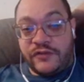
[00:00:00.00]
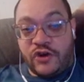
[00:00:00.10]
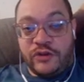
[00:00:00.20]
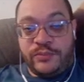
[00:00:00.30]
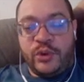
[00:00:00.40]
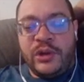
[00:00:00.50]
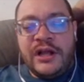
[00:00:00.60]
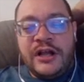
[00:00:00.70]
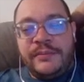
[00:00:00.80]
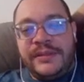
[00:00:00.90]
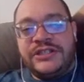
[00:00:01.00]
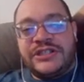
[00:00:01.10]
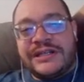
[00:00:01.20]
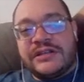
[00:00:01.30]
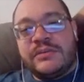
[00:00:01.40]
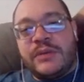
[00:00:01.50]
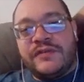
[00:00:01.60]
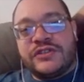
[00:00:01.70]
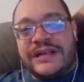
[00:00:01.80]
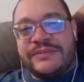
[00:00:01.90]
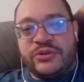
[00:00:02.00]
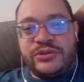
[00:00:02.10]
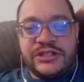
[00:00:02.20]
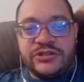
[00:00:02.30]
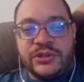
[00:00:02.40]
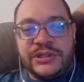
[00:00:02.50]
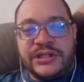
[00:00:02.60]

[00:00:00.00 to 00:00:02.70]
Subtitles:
card pool, please check out the Marvel Snap Zone Discord.